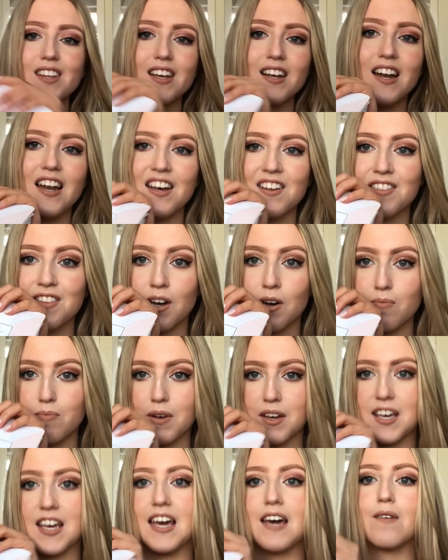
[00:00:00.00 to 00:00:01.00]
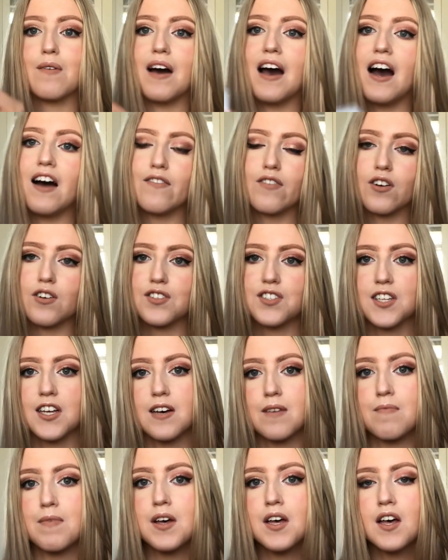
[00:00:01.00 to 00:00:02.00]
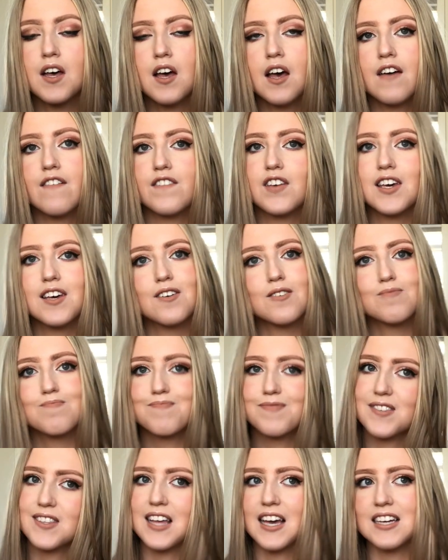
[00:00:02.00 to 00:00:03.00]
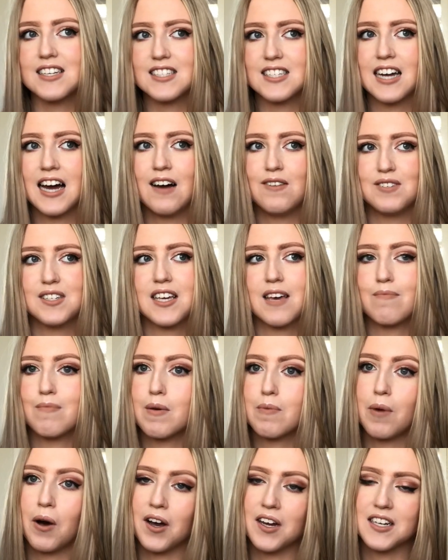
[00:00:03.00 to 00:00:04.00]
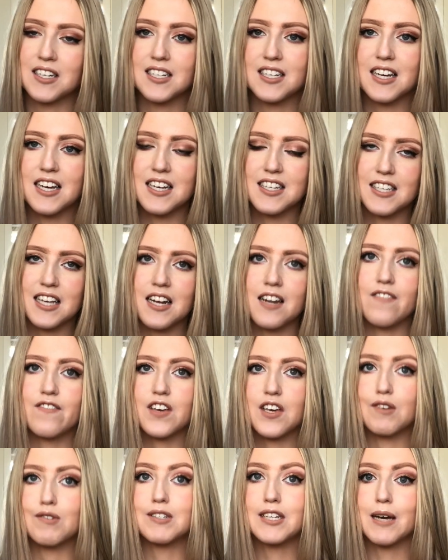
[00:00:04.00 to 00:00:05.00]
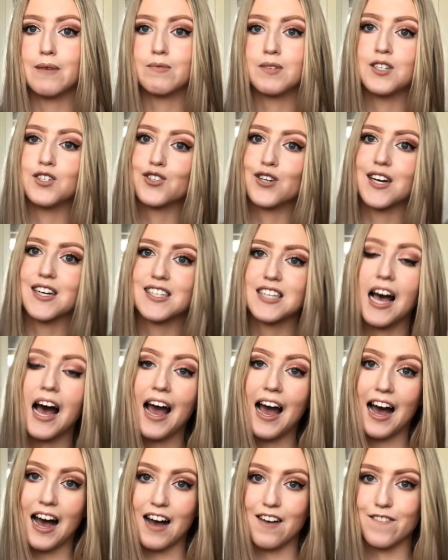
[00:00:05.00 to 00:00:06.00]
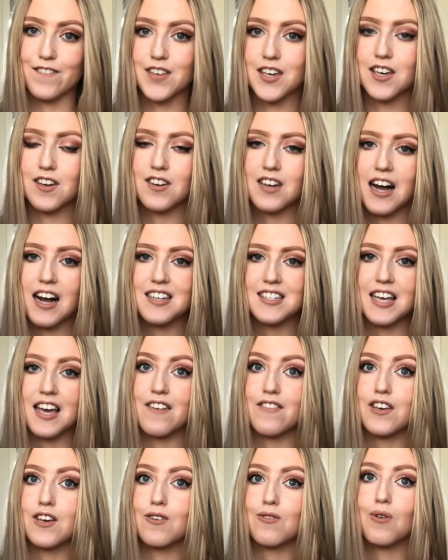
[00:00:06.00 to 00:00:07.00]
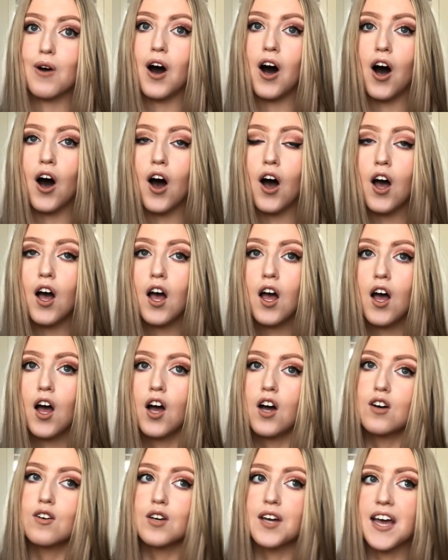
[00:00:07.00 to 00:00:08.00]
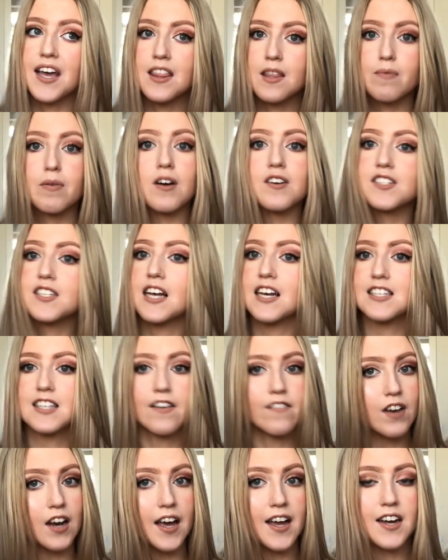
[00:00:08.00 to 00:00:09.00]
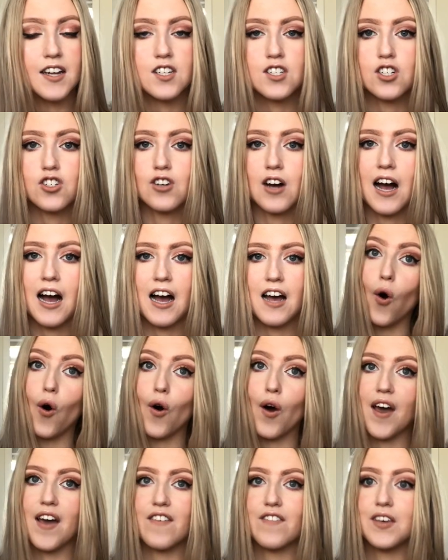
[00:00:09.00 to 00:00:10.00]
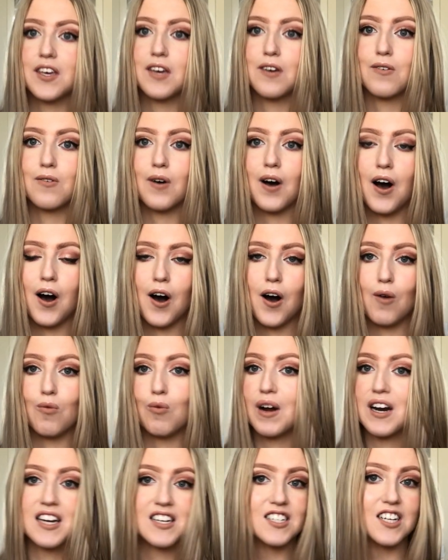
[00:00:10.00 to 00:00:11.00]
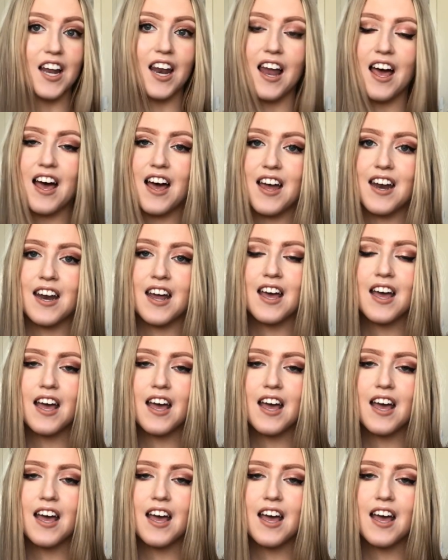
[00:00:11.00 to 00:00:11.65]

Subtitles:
little notebook here where I wrote some few things down to give me pointers and a few tips and tricks I have for you guys if you are in the process of learning to drive, or if you are wanting to learn